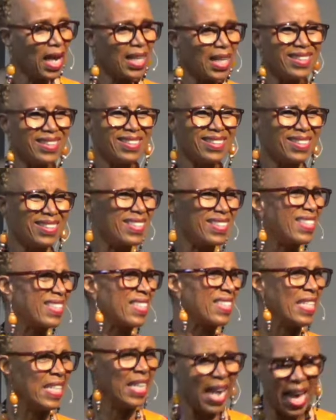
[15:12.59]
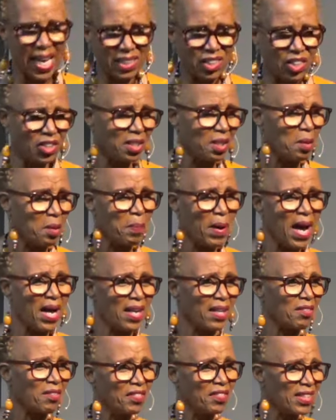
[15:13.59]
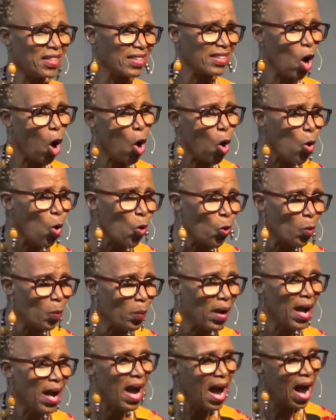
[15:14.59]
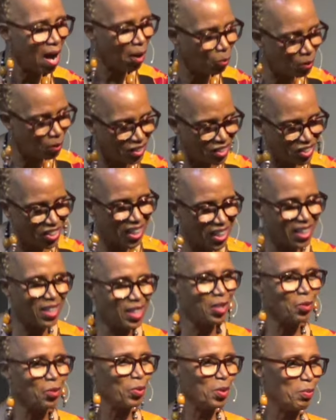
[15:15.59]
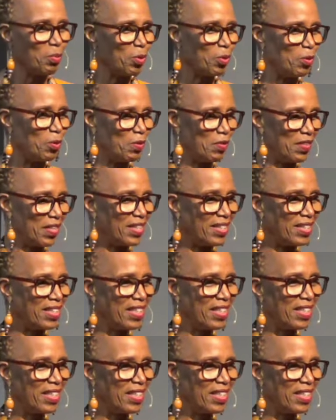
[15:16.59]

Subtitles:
I just snatch it up out of its home. I would gently remove it.